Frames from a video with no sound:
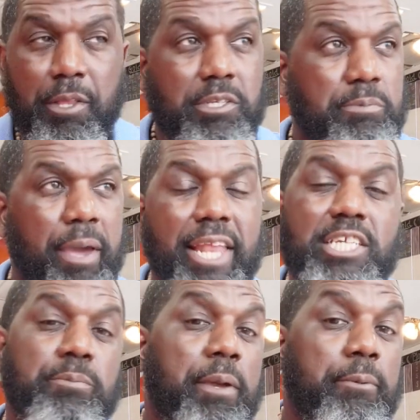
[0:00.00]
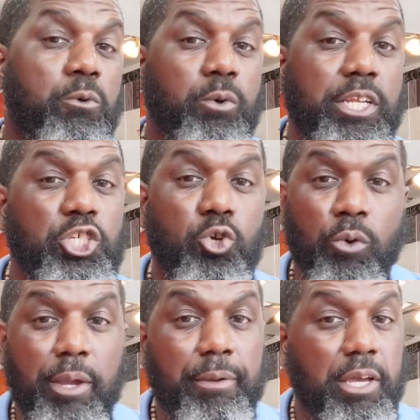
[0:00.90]
Spanish people really
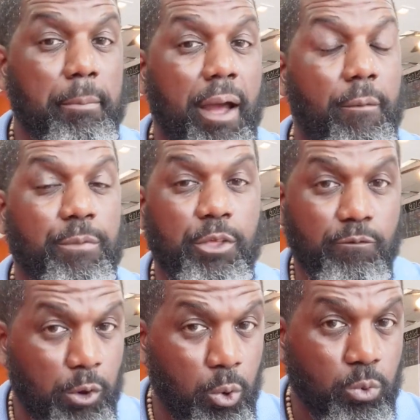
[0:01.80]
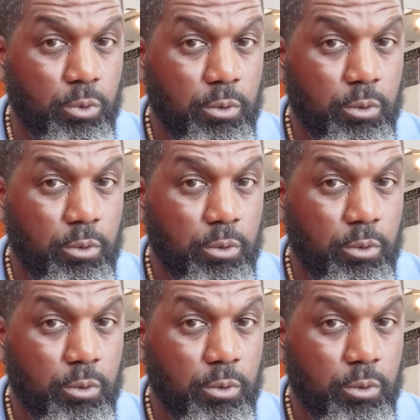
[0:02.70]
screaming about the vote.